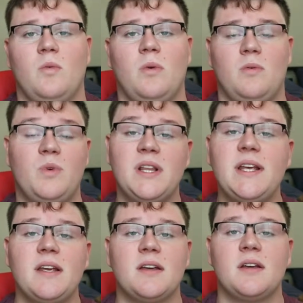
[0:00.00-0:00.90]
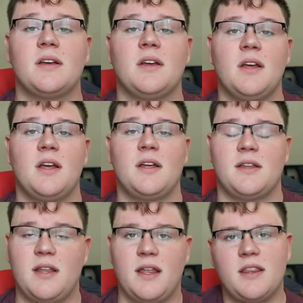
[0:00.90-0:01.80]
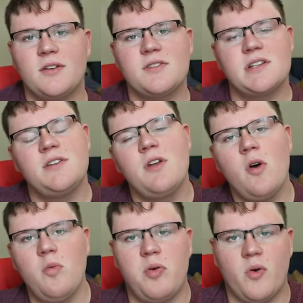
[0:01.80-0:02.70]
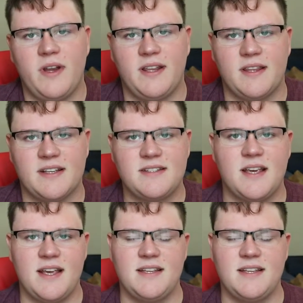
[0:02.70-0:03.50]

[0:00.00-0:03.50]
Really? There isn't no point in this.